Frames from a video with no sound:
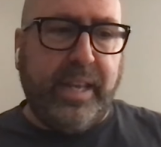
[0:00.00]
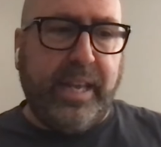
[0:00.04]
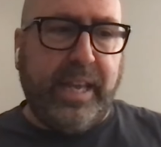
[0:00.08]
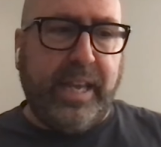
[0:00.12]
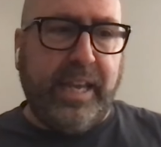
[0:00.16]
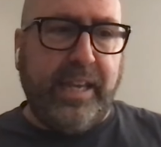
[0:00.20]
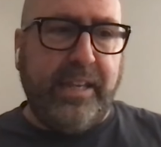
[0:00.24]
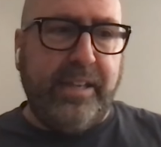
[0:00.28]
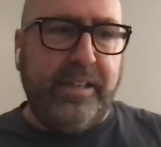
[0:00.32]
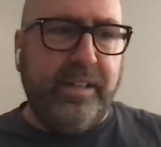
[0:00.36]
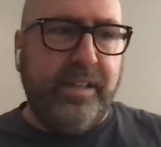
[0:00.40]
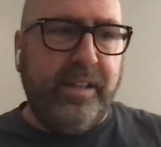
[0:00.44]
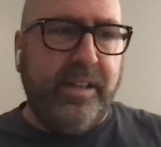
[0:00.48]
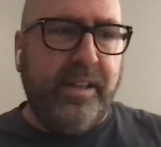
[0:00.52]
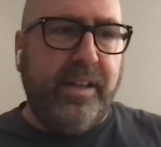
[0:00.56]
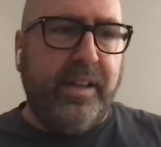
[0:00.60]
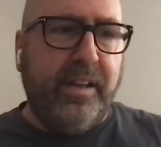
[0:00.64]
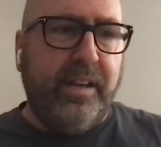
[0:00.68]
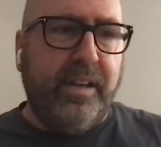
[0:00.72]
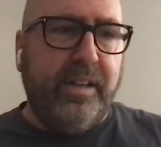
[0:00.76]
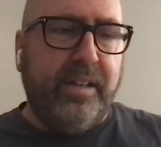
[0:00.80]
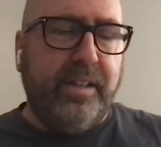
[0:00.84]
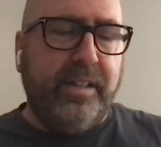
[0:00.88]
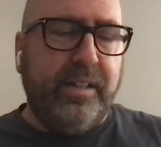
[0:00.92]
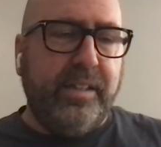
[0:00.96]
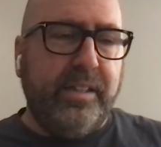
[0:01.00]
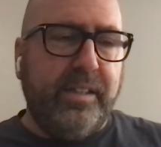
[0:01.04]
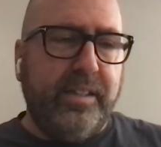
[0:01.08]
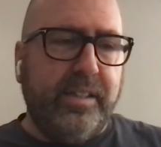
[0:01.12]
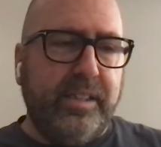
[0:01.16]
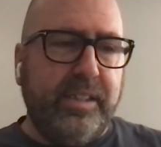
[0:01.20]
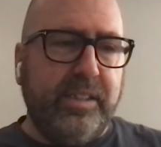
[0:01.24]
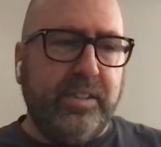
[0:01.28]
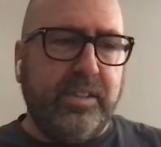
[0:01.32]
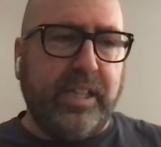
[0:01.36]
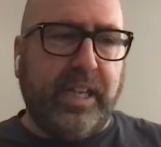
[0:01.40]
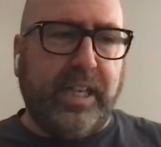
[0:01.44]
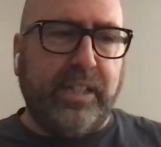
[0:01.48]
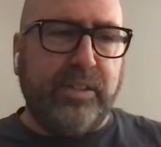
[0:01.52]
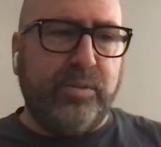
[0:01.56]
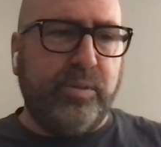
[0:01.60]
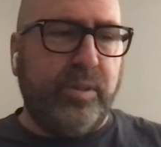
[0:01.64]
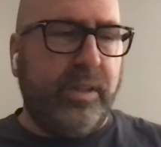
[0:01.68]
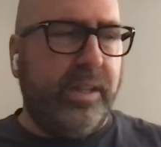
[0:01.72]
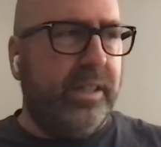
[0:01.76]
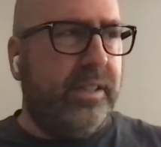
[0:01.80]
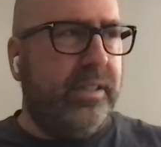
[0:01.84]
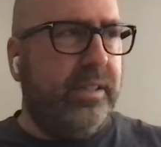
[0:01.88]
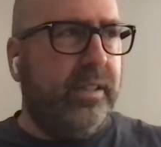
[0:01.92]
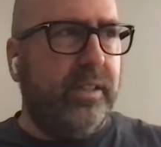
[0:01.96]
And these guys were
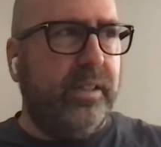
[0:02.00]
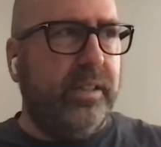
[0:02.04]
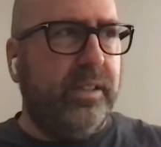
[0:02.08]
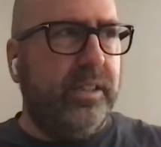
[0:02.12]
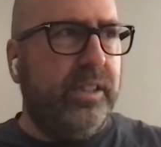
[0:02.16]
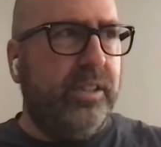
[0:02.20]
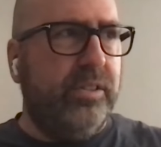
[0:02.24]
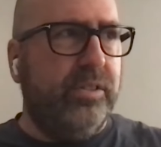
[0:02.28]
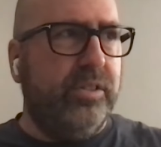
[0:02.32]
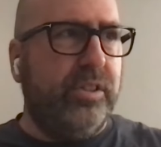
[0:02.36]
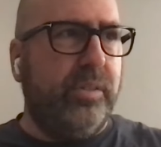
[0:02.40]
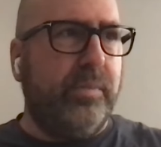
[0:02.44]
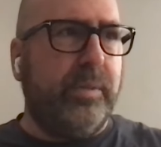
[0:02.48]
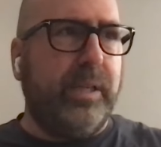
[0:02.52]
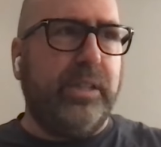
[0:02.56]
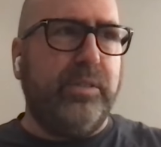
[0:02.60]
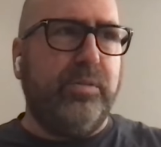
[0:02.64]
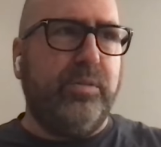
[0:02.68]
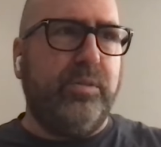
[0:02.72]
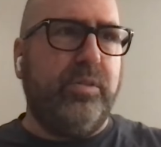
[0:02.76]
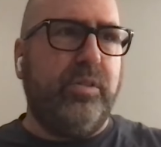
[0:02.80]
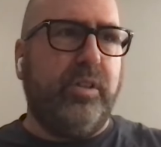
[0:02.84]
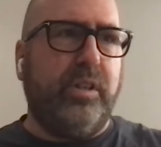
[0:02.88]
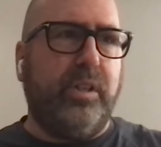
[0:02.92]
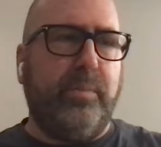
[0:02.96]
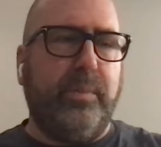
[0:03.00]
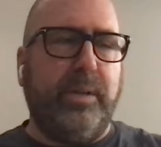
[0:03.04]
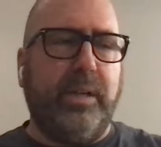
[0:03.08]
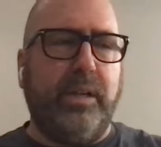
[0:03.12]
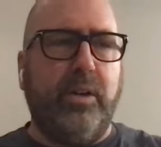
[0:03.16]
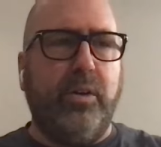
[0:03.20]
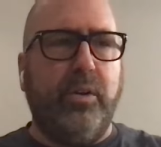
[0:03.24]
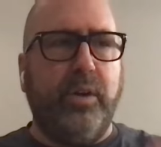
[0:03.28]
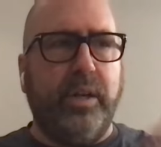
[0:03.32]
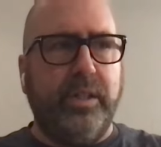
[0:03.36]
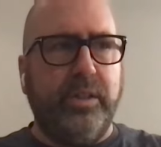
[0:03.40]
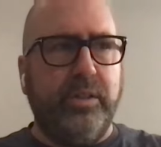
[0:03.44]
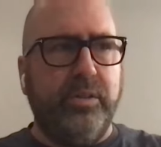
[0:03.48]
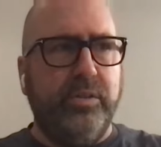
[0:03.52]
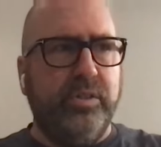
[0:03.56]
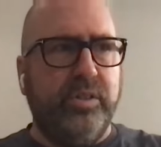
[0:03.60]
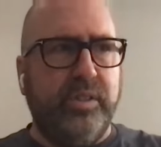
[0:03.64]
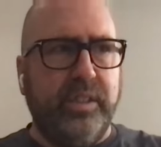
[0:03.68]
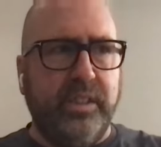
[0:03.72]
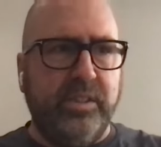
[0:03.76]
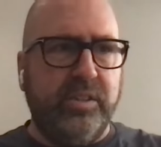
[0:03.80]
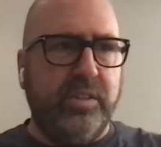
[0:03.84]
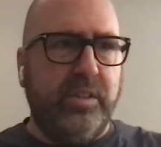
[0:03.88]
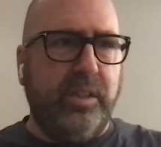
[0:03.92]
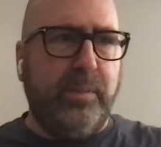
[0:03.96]
like, you know, some guys were talking about, oh, I use
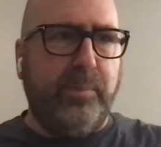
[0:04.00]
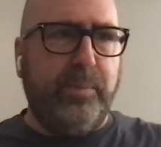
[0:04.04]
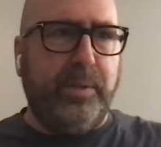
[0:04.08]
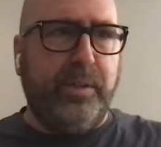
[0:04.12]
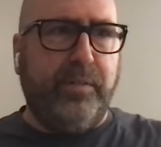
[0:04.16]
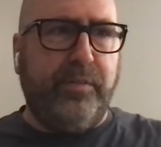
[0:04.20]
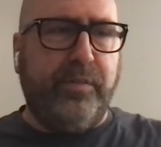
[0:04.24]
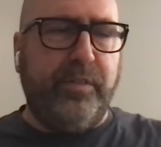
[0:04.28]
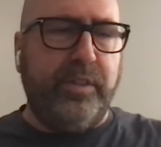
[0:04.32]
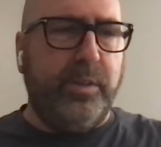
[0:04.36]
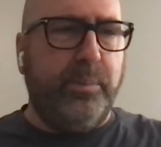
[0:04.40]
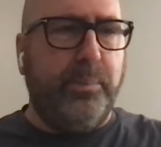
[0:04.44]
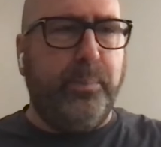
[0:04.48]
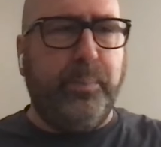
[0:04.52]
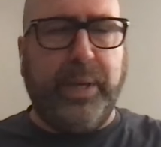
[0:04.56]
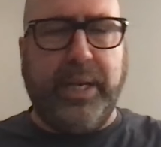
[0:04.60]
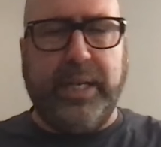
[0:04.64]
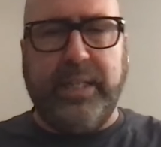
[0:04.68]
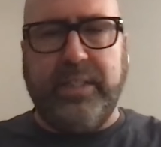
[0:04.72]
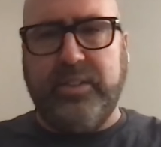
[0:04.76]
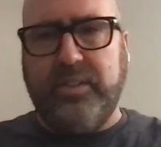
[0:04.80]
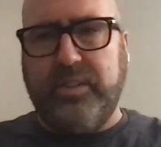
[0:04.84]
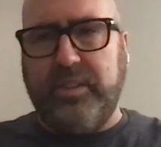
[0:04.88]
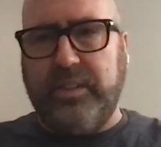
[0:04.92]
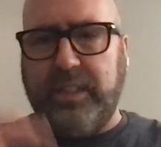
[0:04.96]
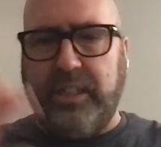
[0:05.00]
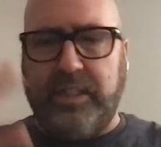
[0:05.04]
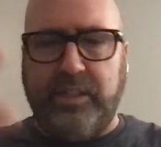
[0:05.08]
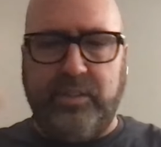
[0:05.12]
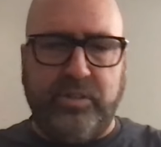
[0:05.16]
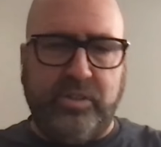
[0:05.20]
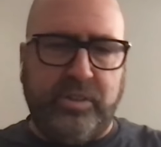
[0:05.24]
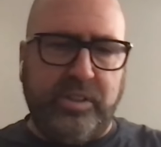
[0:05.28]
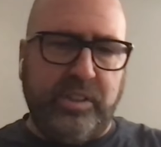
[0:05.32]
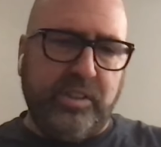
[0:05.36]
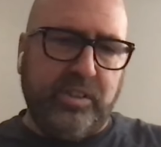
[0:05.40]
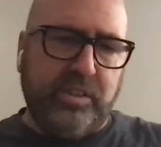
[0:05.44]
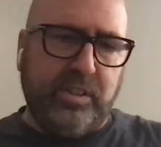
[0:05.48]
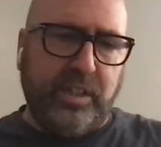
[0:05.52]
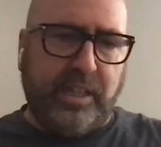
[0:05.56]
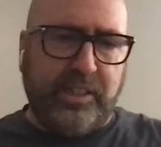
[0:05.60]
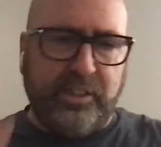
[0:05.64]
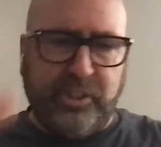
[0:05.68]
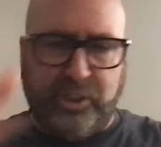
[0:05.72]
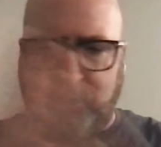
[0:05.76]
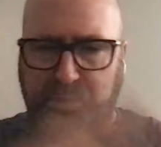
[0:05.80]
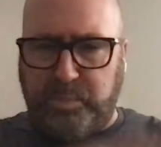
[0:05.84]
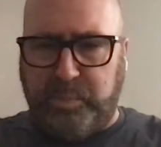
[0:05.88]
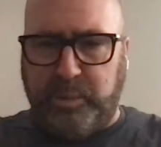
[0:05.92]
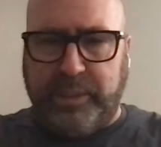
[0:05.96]
this limiter for the bass, and then I use this, I
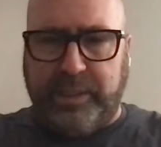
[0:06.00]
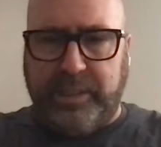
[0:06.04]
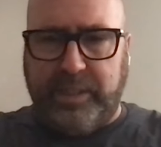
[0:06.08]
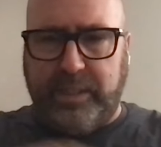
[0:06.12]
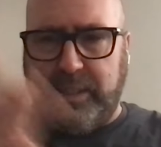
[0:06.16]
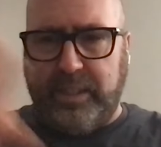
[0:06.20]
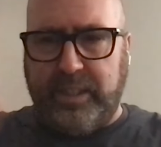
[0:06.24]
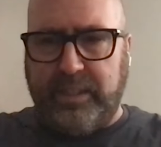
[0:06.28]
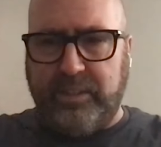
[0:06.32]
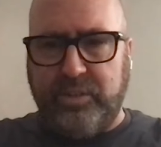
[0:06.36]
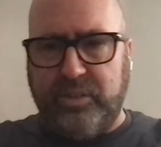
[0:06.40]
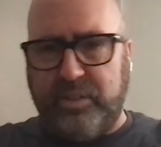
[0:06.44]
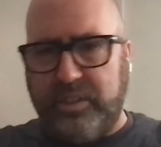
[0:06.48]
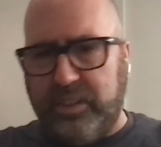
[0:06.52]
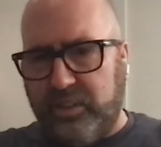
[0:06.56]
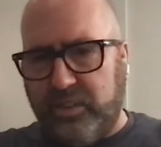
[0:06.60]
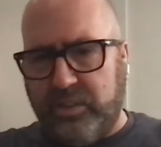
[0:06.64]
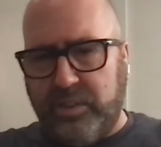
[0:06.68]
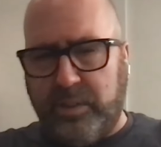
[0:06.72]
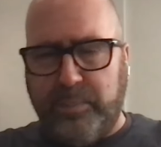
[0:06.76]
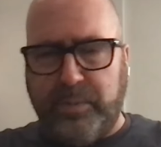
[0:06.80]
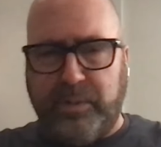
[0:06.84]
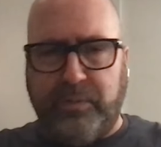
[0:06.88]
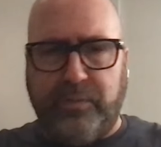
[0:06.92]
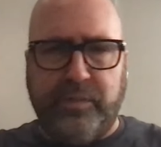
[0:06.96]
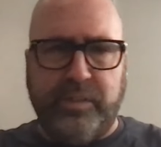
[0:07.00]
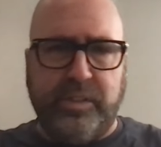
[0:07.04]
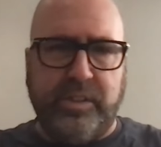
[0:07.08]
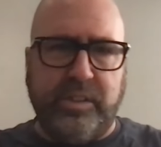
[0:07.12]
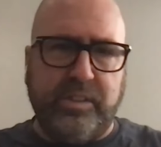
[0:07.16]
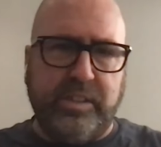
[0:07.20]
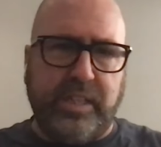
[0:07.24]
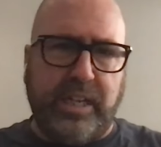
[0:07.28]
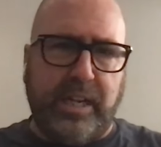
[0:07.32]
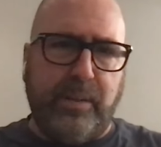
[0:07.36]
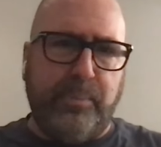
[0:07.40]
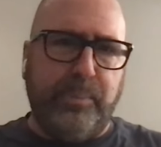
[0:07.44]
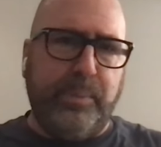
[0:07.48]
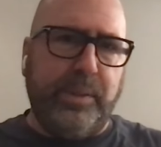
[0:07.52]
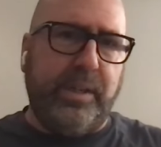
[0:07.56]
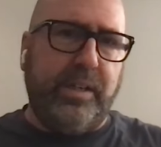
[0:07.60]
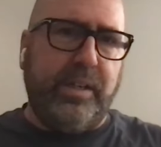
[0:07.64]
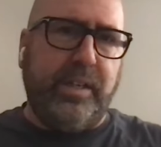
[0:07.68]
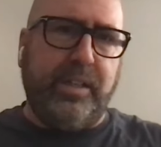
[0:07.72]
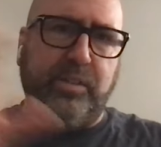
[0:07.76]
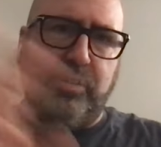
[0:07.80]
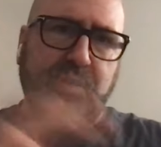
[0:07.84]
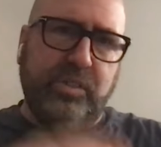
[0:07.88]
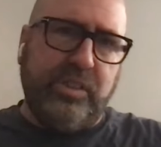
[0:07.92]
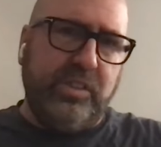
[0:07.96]
split it, and I use this limiter for the top end,
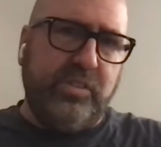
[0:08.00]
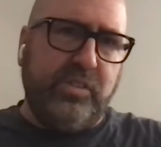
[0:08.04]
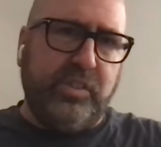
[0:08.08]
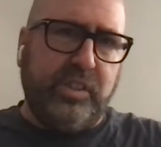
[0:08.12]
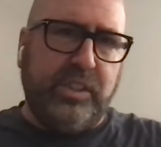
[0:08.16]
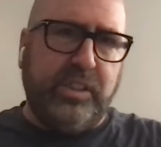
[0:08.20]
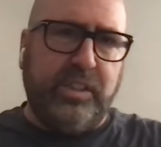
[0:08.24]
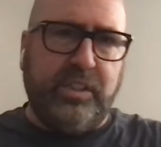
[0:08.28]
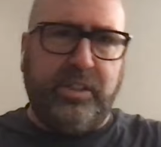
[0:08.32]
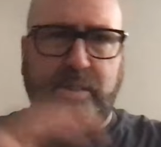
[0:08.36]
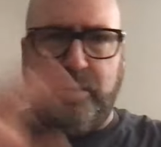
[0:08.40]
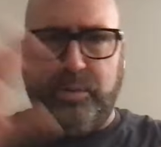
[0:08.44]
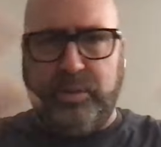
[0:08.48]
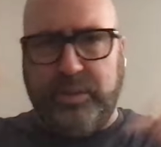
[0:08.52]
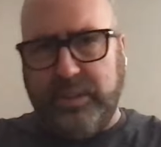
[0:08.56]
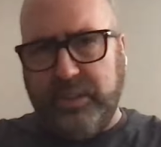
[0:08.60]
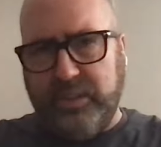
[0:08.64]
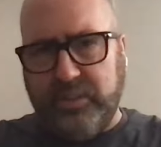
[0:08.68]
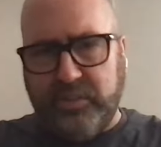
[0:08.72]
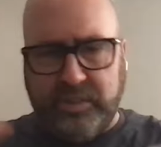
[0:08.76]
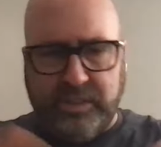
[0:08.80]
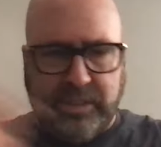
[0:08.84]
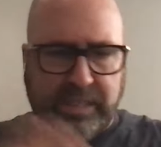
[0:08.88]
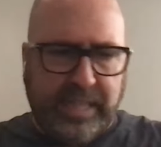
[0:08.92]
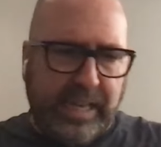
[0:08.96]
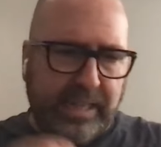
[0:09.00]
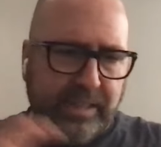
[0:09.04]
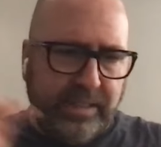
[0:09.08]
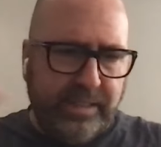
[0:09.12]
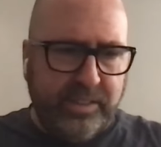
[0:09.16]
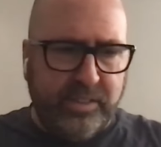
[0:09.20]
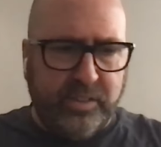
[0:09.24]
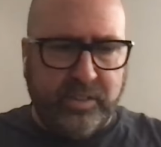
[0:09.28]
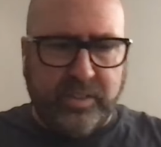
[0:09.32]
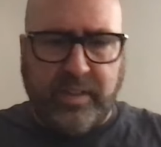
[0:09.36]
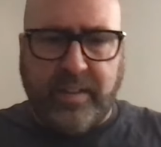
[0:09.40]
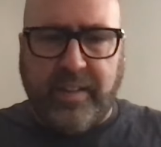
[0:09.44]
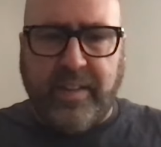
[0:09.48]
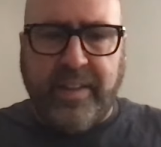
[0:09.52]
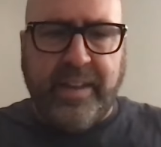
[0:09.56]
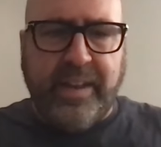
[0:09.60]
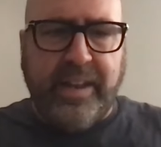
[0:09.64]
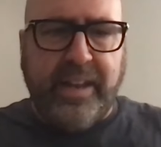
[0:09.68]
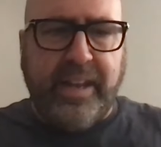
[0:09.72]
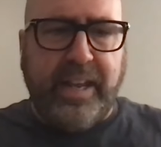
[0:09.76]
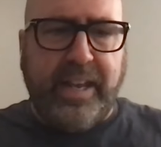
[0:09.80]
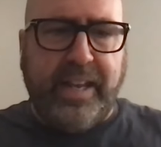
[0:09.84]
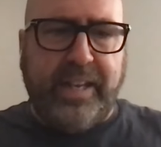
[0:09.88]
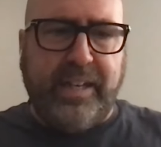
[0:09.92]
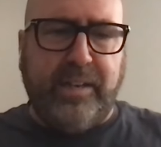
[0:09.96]
and I use this EQ, and this and that, and this,
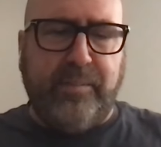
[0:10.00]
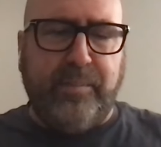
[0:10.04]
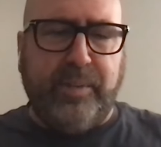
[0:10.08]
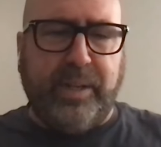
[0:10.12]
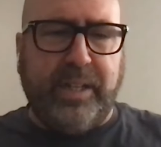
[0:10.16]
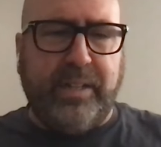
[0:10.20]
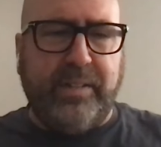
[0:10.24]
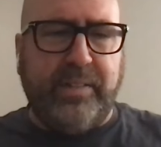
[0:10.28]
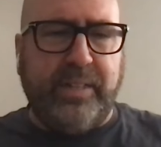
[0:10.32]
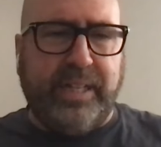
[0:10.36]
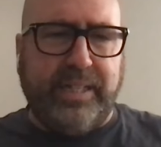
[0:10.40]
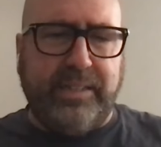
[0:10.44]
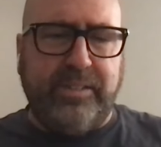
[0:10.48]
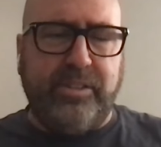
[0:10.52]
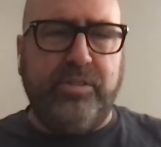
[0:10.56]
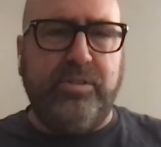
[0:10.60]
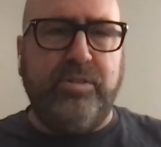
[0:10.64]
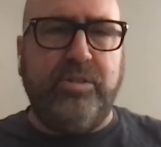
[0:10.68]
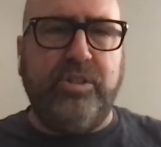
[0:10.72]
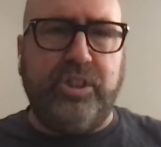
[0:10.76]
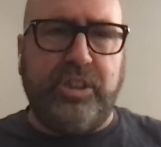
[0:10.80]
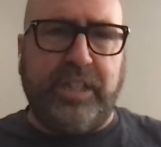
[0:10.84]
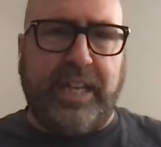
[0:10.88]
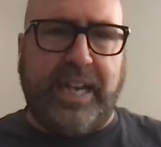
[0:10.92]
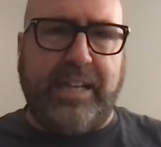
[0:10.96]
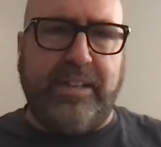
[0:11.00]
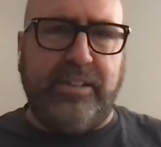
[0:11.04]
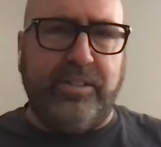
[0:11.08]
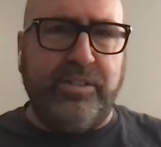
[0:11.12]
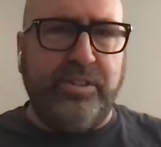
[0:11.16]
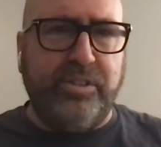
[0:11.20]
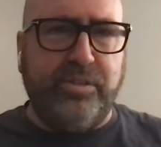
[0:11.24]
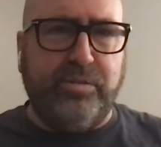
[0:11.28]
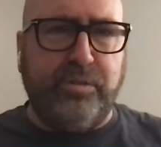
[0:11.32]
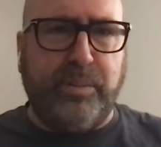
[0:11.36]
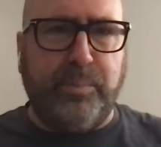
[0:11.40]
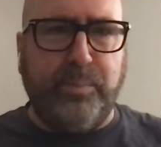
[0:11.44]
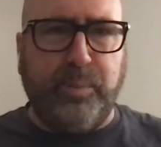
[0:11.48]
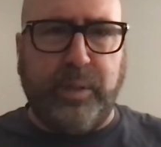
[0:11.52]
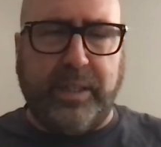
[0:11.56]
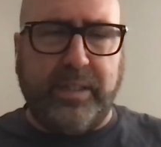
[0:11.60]
and I'm like, that's your channel strip.